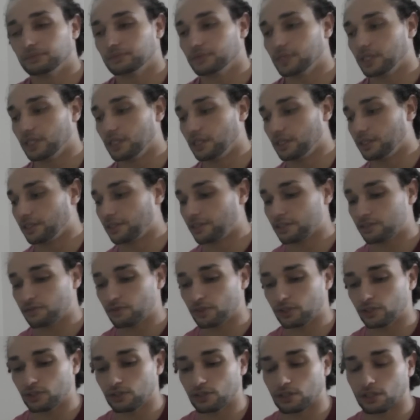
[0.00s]
in this
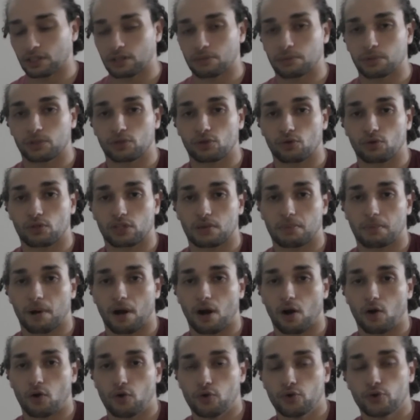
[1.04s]
video, you're gonna be talking
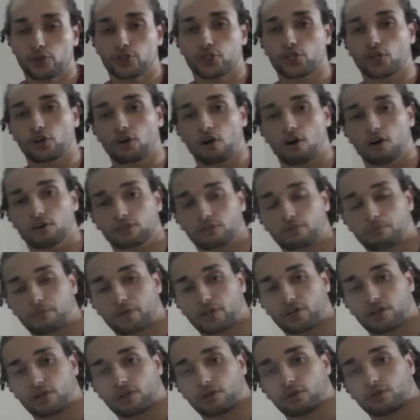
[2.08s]
about who should Conor
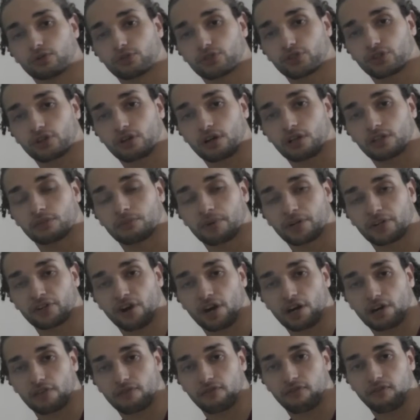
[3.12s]

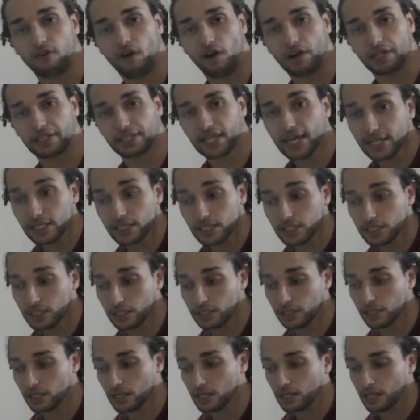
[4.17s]
McGregor fight
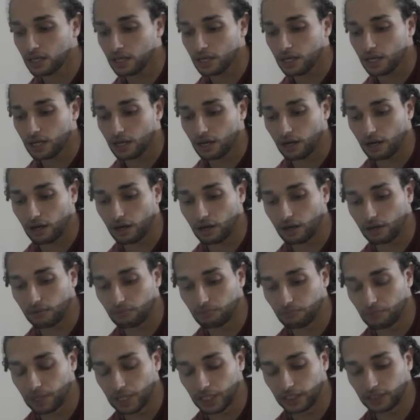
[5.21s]
next,
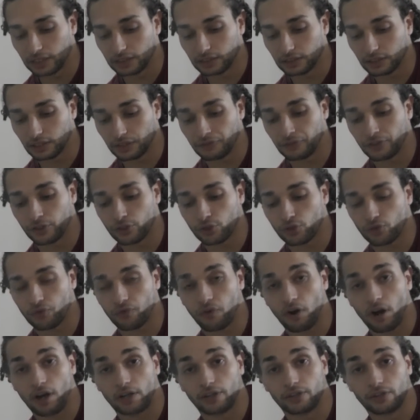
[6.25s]
and if he should
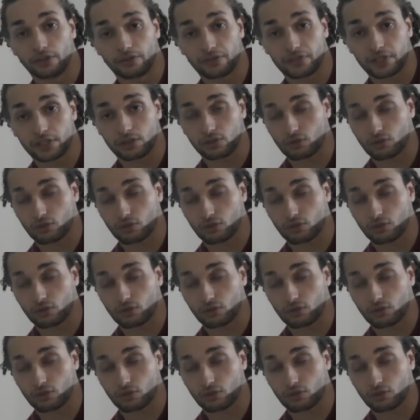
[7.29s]
fight UFC